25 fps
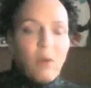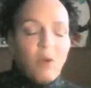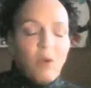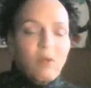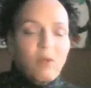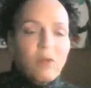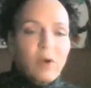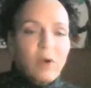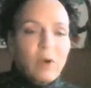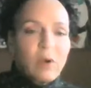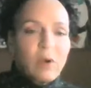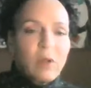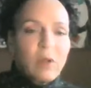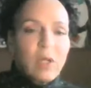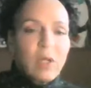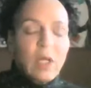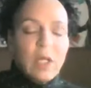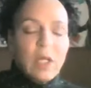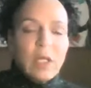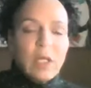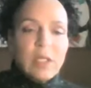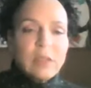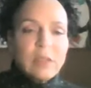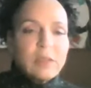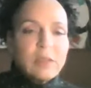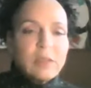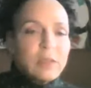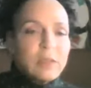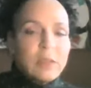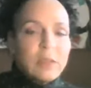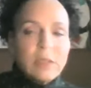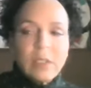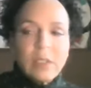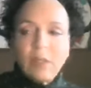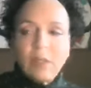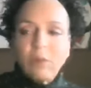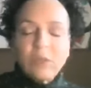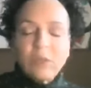over. And
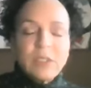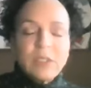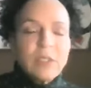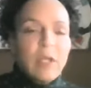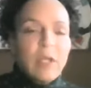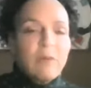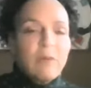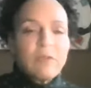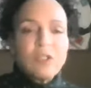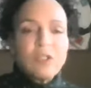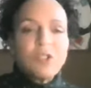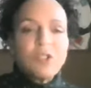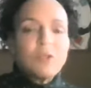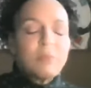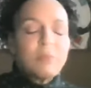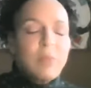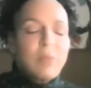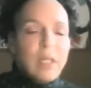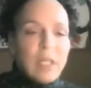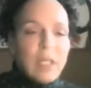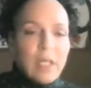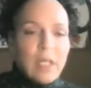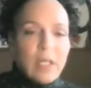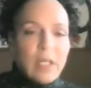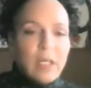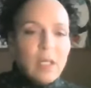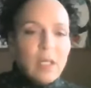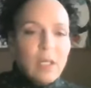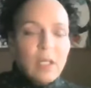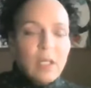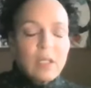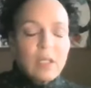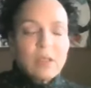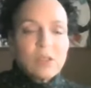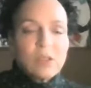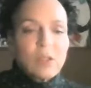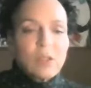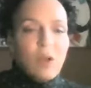there was never too many.
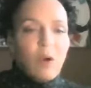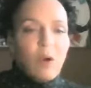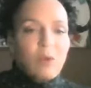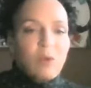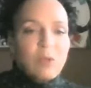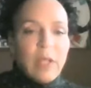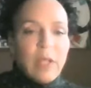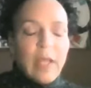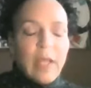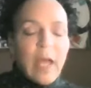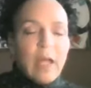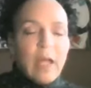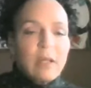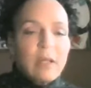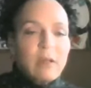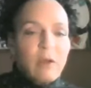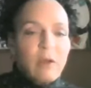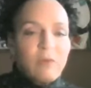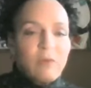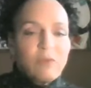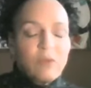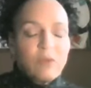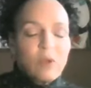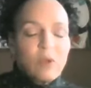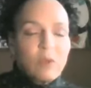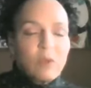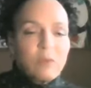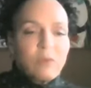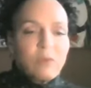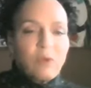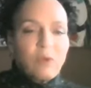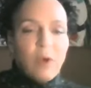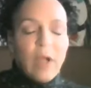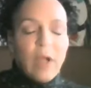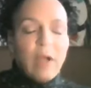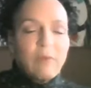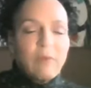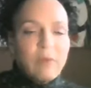So they had enough room
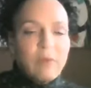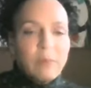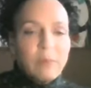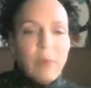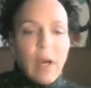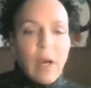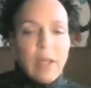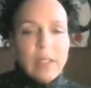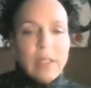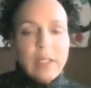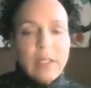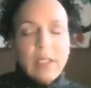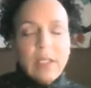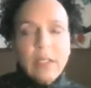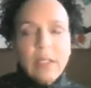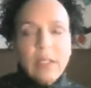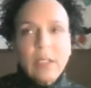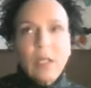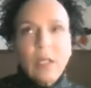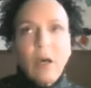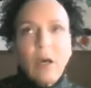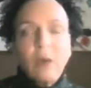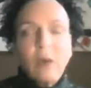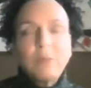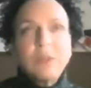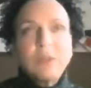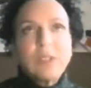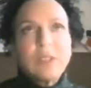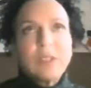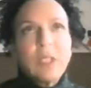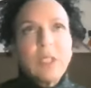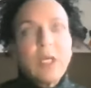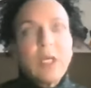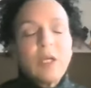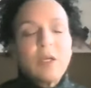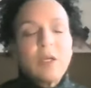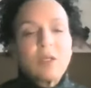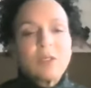for everybody. And then
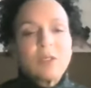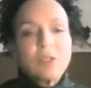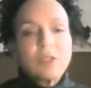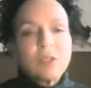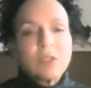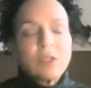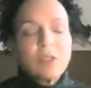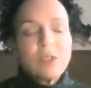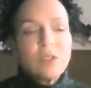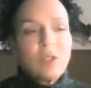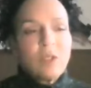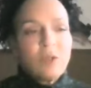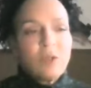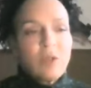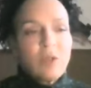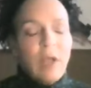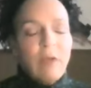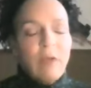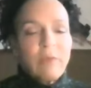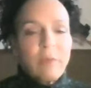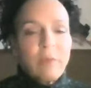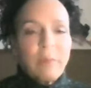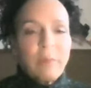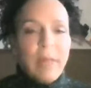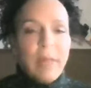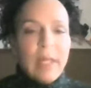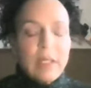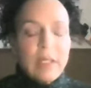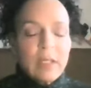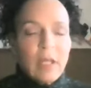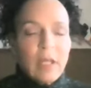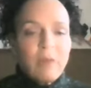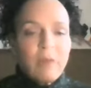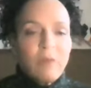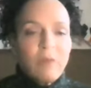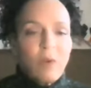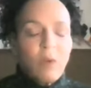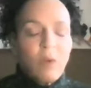upstairs, you have the main
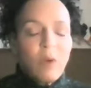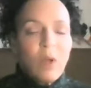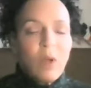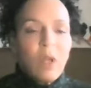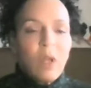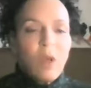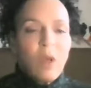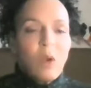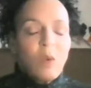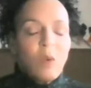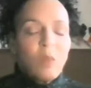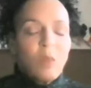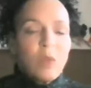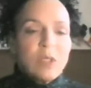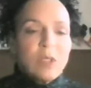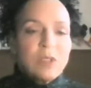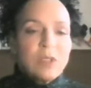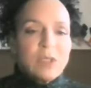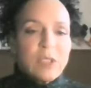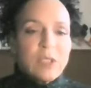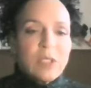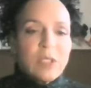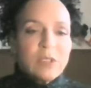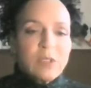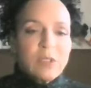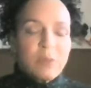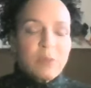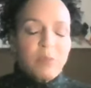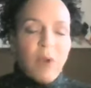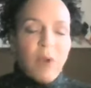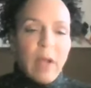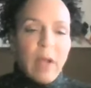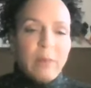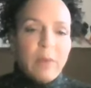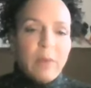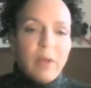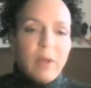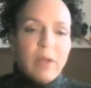level, which is the
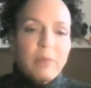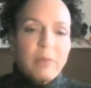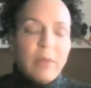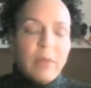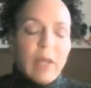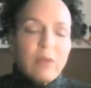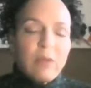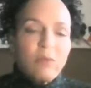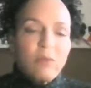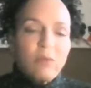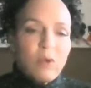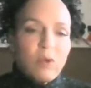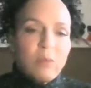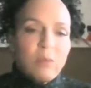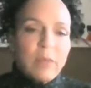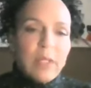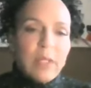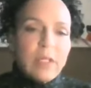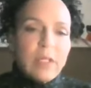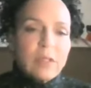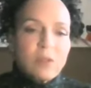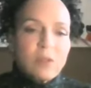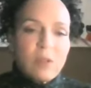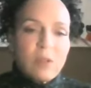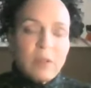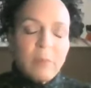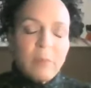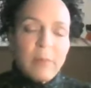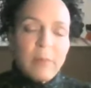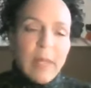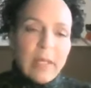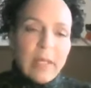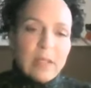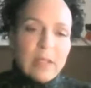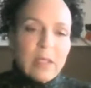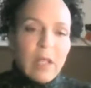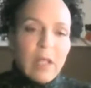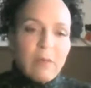primary bedroom is on the
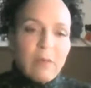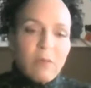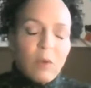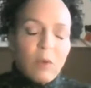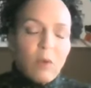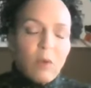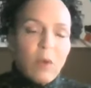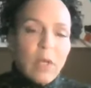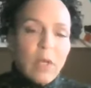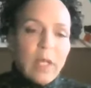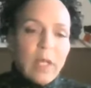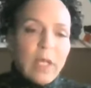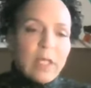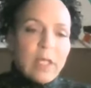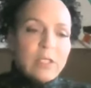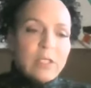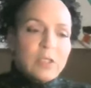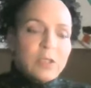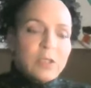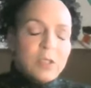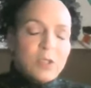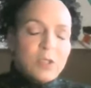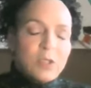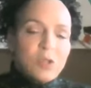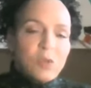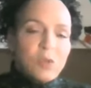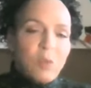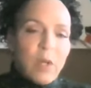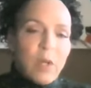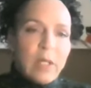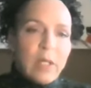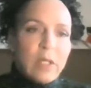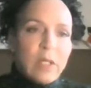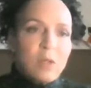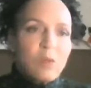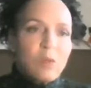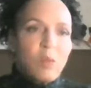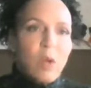main level. It's
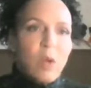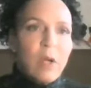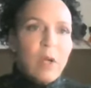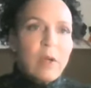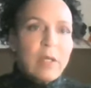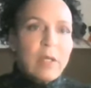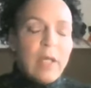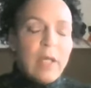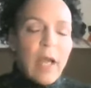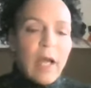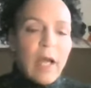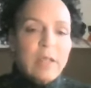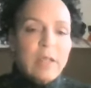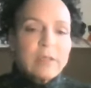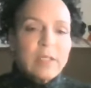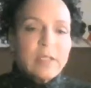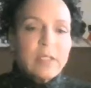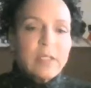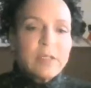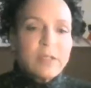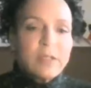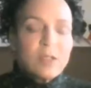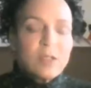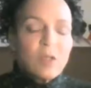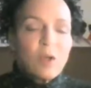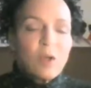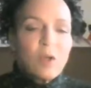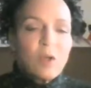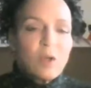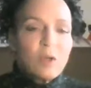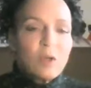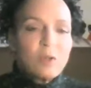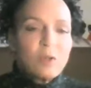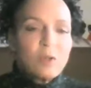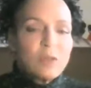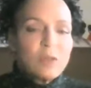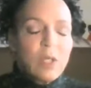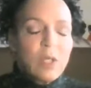situated where it has his and
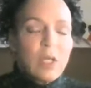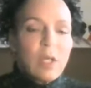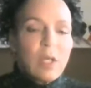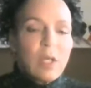her